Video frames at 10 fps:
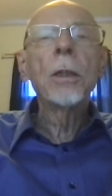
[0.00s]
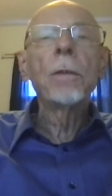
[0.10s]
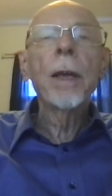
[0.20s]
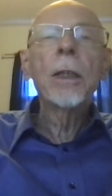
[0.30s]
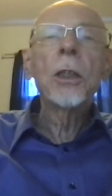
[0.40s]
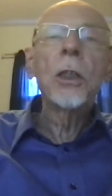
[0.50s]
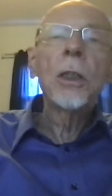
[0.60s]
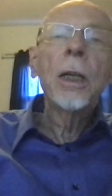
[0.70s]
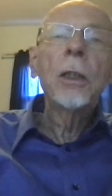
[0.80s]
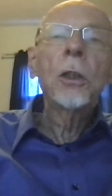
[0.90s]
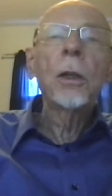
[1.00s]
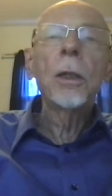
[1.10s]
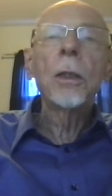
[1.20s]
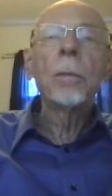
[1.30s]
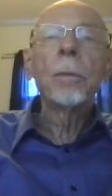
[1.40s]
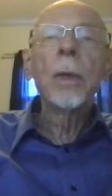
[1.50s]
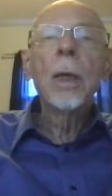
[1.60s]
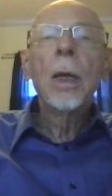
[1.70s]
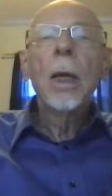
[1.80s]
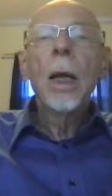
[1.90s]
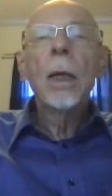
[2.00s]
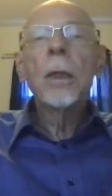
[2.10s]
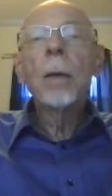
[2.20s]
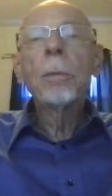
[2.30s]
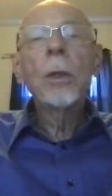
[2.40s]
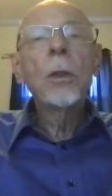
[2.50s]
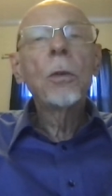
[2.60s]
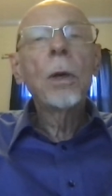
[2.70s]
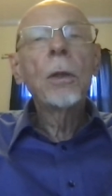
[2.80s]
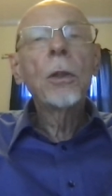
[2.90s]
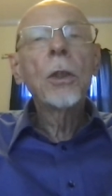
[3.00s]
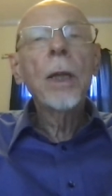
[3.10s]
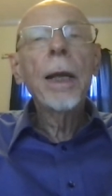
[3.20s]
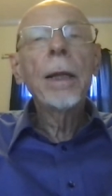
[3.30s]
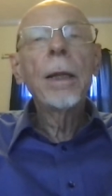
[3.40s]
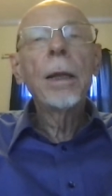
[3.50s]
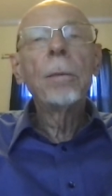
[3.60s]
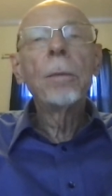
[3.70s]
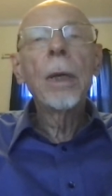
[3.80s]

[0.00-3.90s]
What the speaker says: of existentialism, attempting to understand them